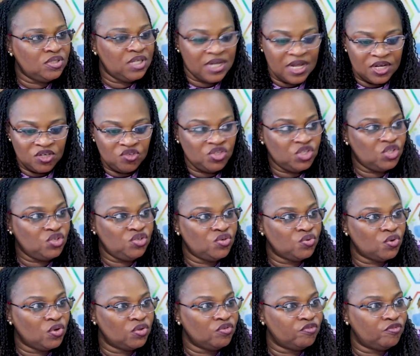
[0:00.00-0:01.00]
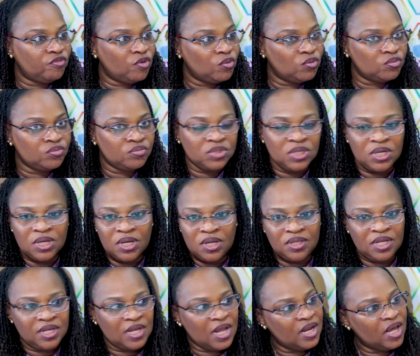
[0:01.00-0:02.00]
they can treat you on the phone,
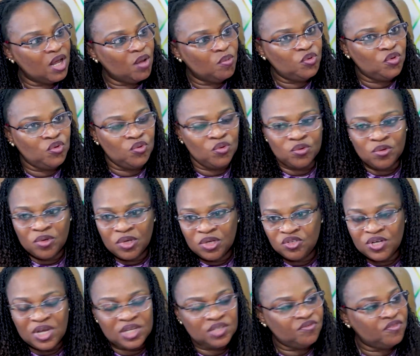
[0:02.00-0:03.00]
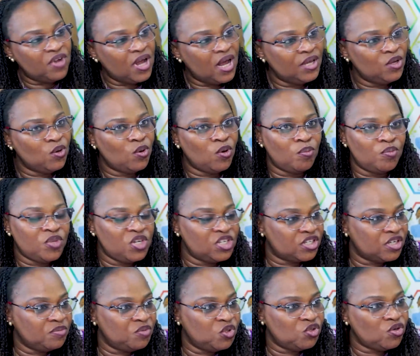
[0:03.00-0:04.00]
they can help you transfer your
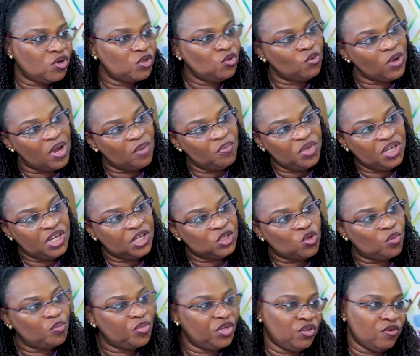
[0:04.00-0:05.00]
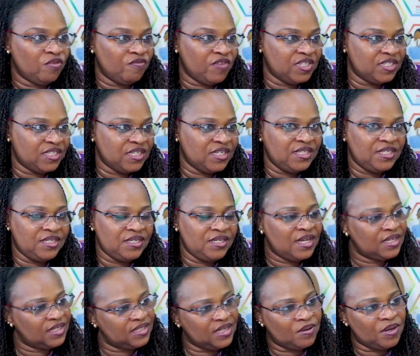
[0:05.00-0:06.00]
prescription, you go and pick it up in your
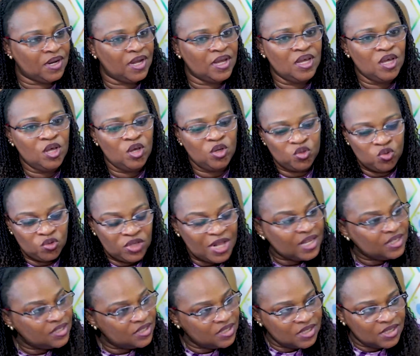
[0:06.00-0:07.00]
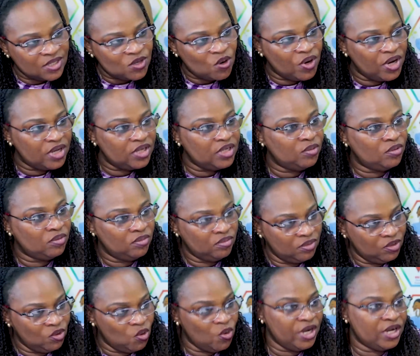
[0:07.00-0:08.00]
facility, etc. So that is currently
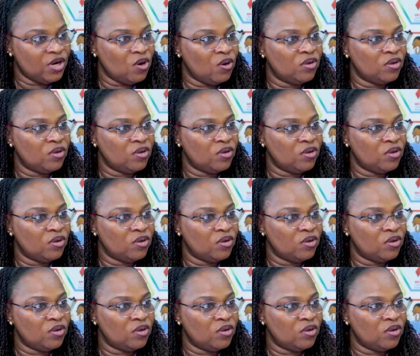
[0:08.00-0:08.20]
going